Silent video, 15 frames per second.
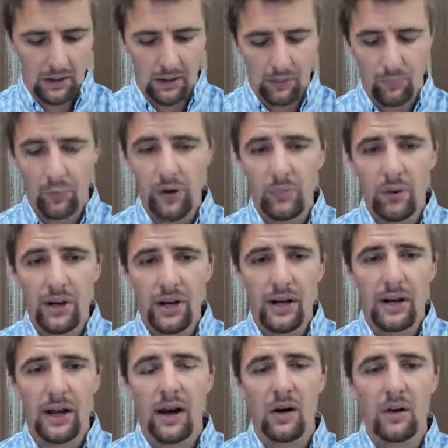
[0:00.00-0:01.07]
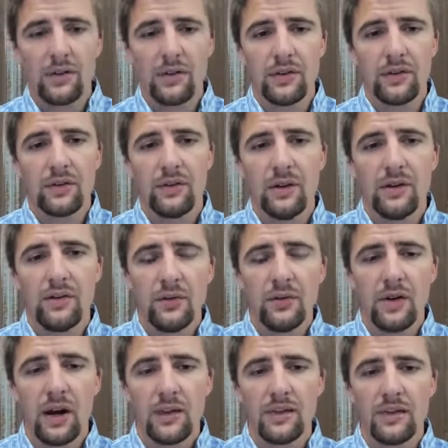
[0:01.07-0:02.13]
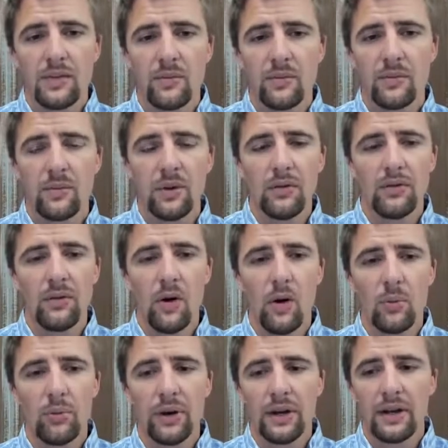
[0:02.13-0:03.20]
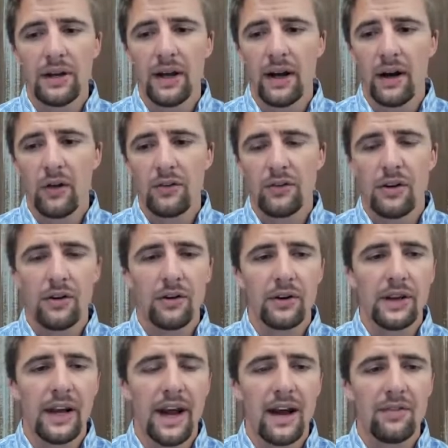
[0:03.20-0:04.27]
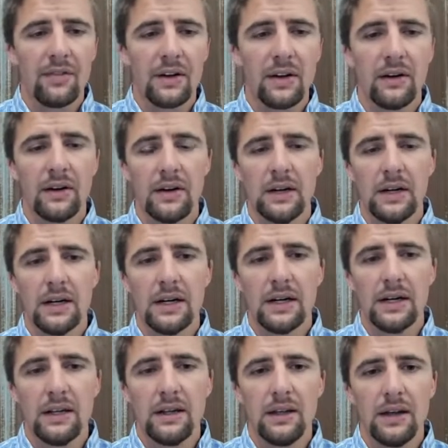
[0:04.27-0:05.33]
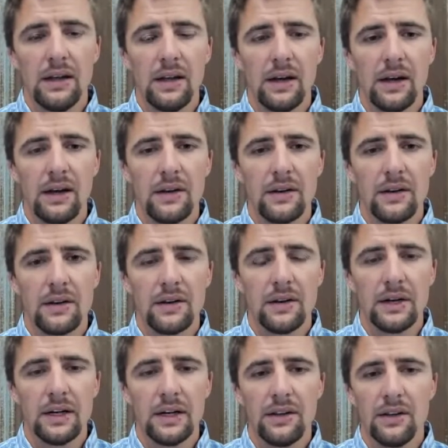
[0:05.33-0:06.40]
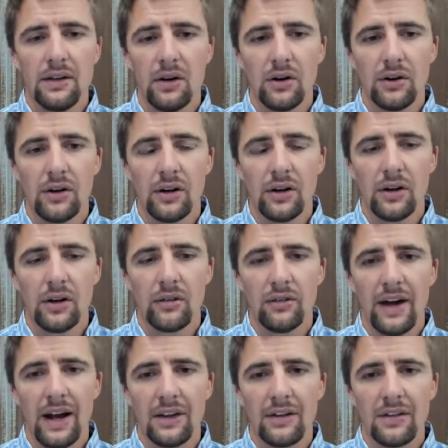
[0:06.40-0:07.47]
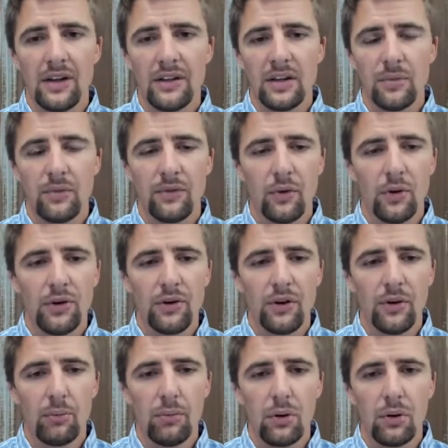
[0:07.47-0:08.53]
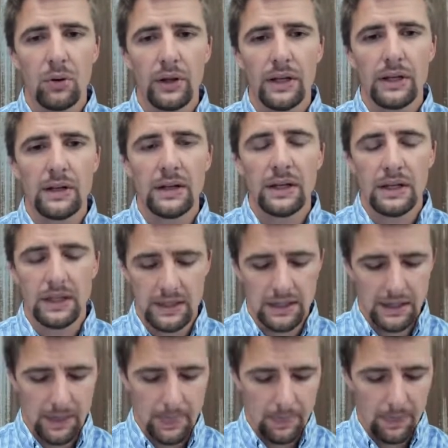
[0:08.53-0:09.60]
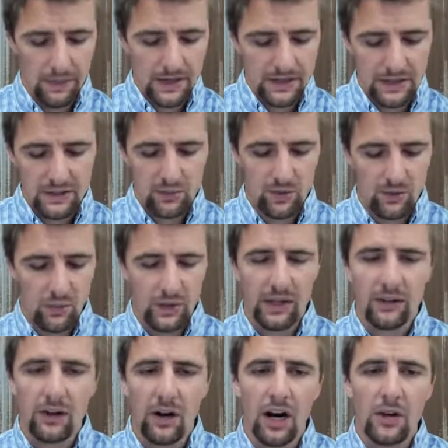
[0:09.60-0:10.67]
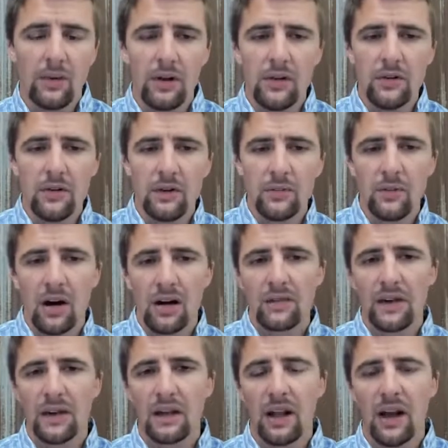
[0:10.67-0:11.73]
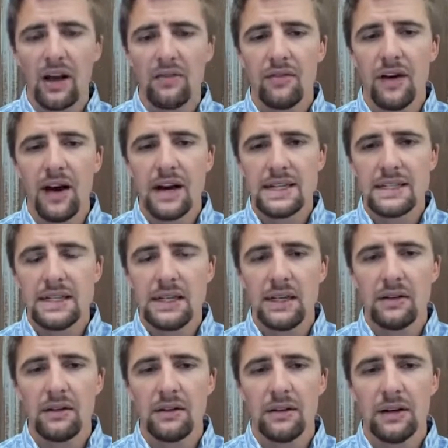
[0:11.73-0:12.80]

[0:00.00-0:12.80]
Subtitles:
Pre-breeding cows, if you've got some fall bred cows that are calving and you're going to vaccinate them before you turn the bull in, this is when we can talk about using a modified live vaccine.